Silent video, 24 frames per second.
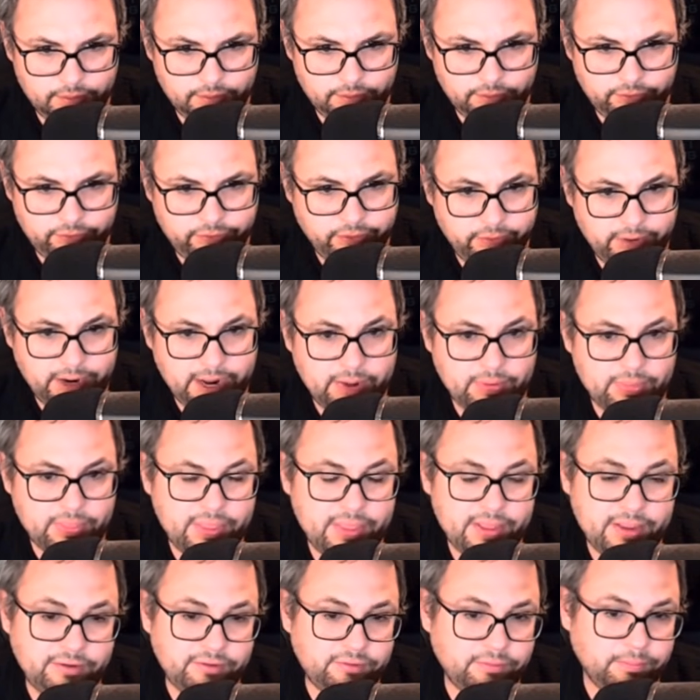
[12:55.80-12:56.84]
So now
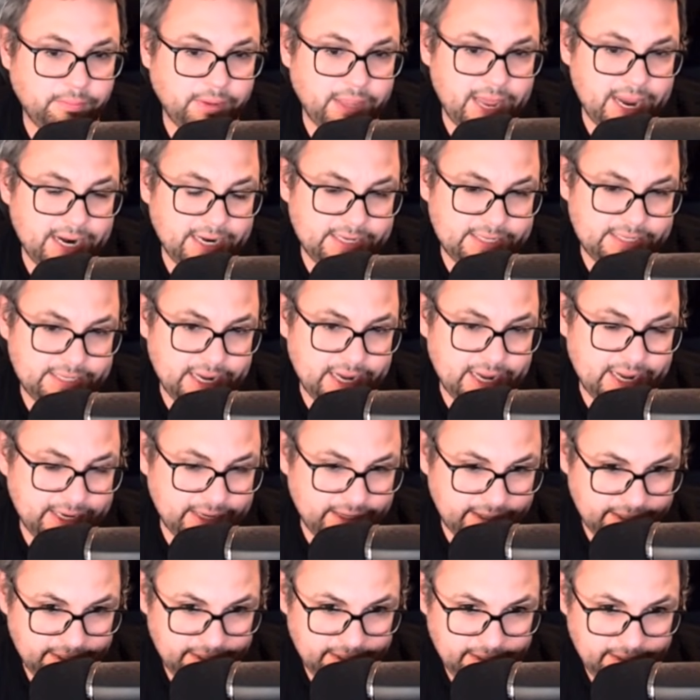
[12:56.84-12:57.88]
this black
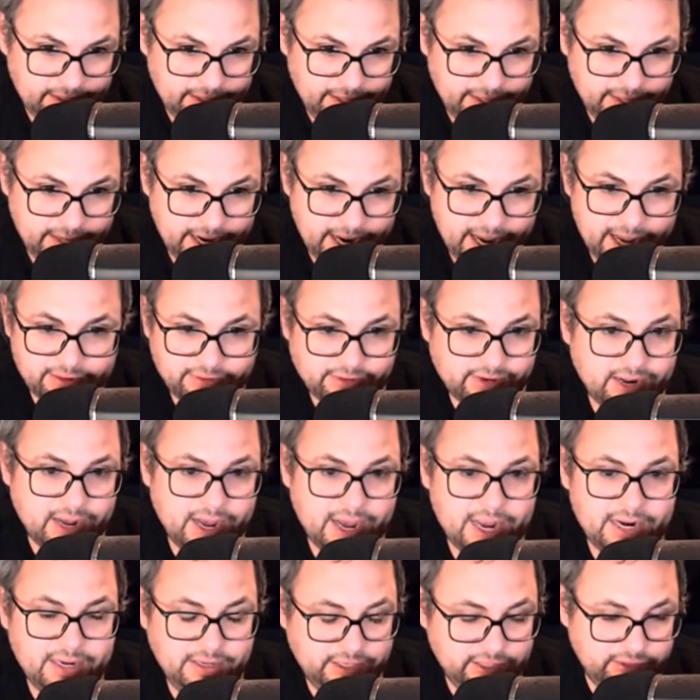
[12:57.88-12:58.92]
dot that has an
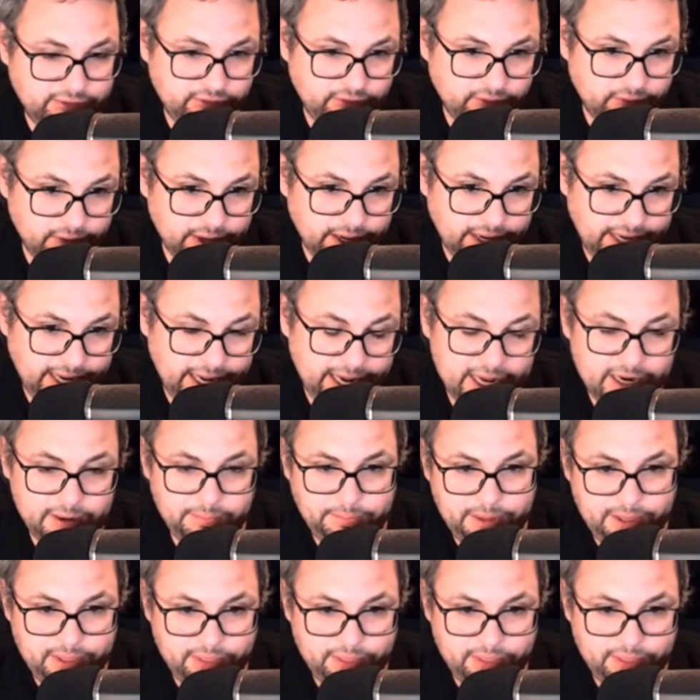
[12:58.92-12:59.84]
odd digit on it can't be